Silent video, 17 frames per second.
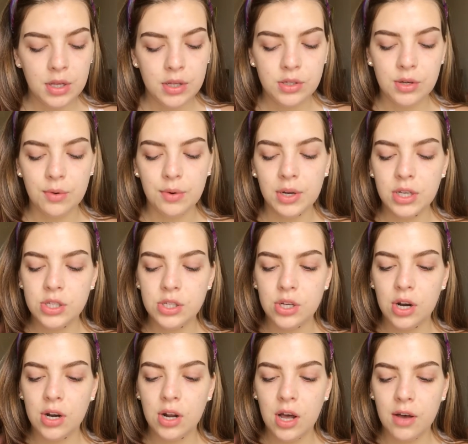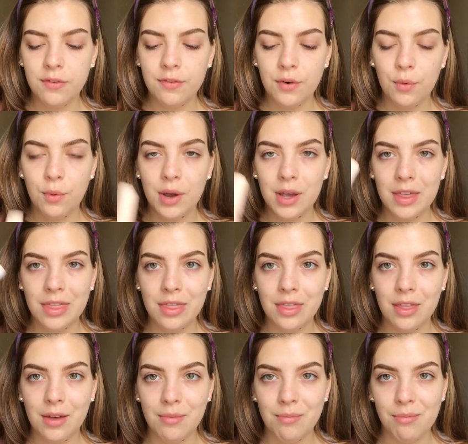So we're going to start off with
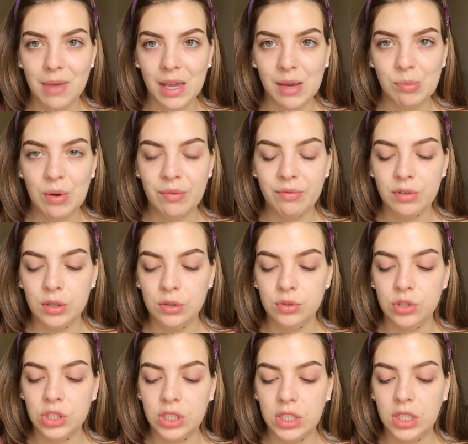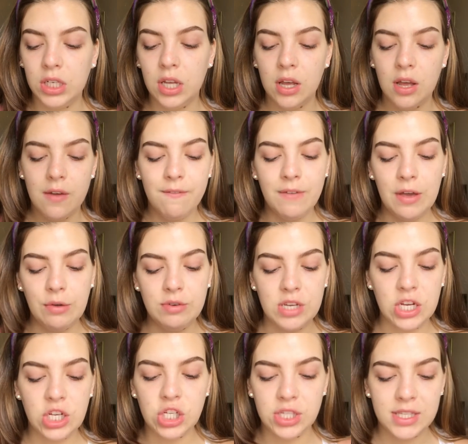the Makeup Revolution
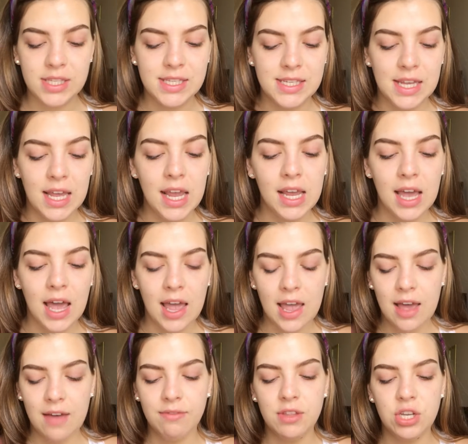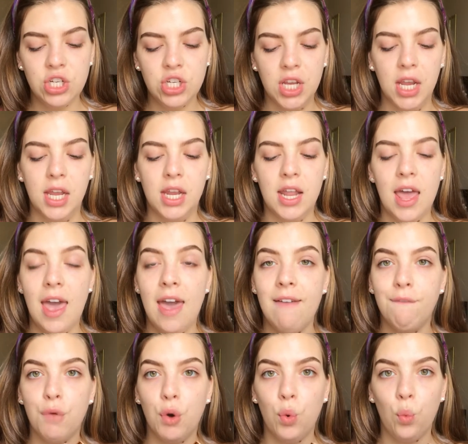foundation stick. I have the shade
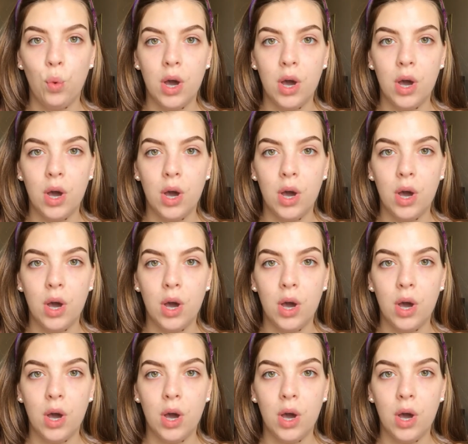F1.